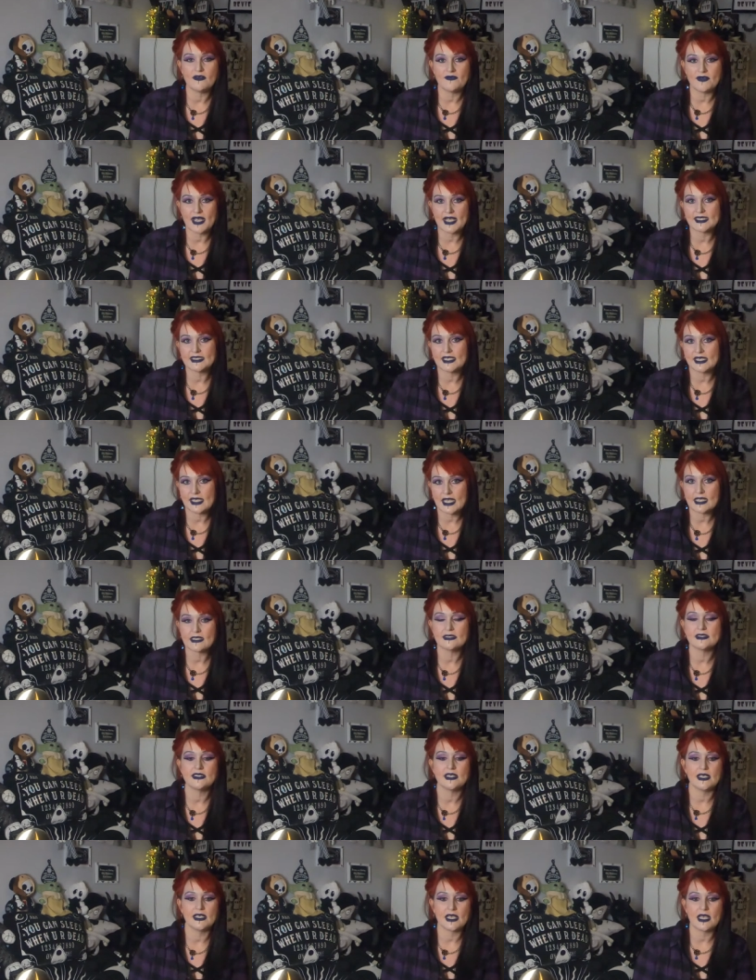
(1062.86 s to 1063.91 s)
advice I can
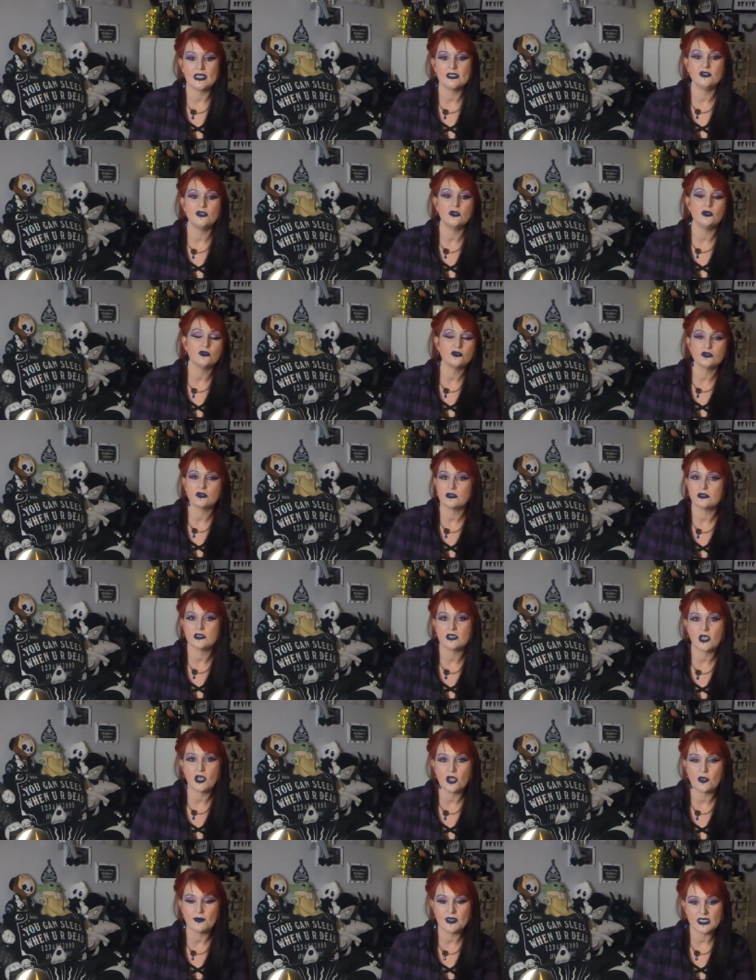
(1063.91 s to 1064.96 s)
say, guys. Don't trust
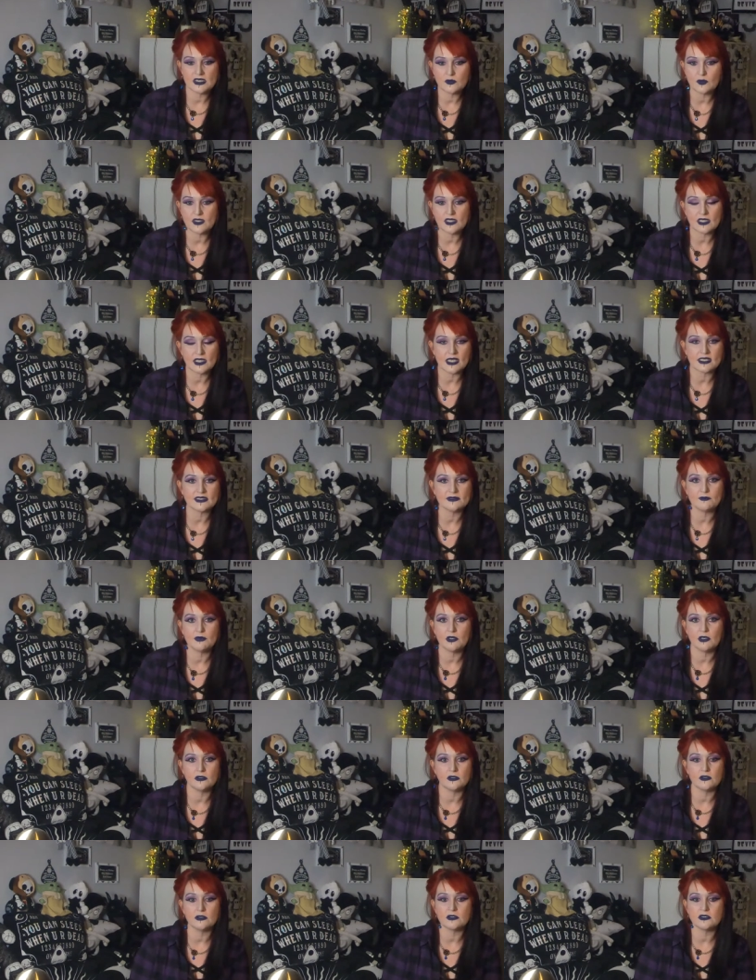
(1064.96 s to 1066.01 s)
Hermes with glass
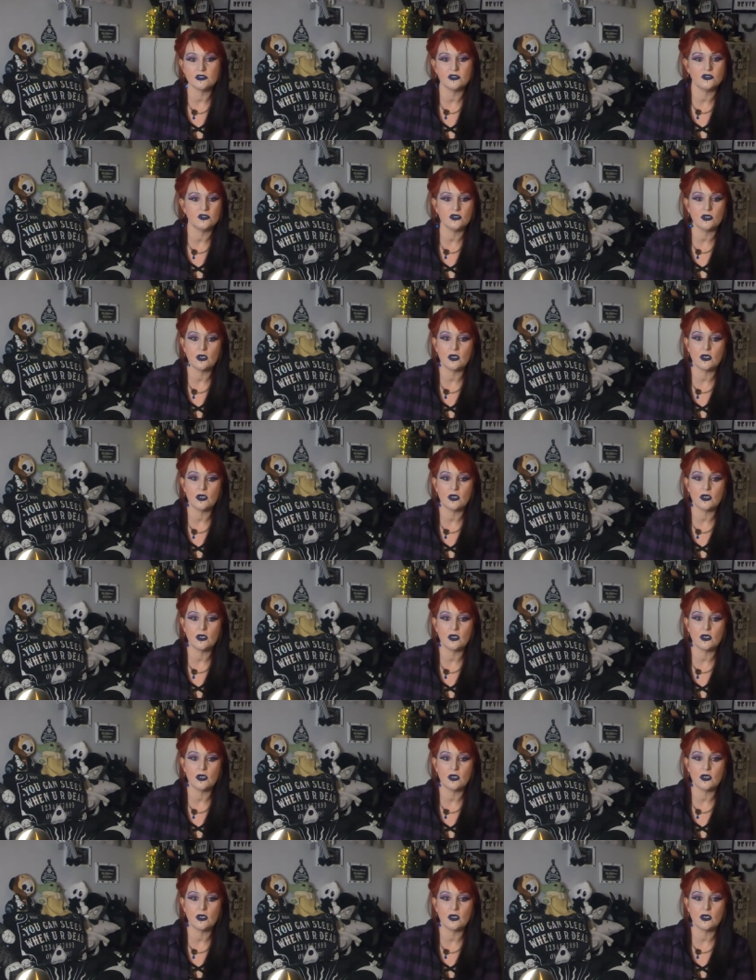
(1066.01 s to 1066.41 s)
products, and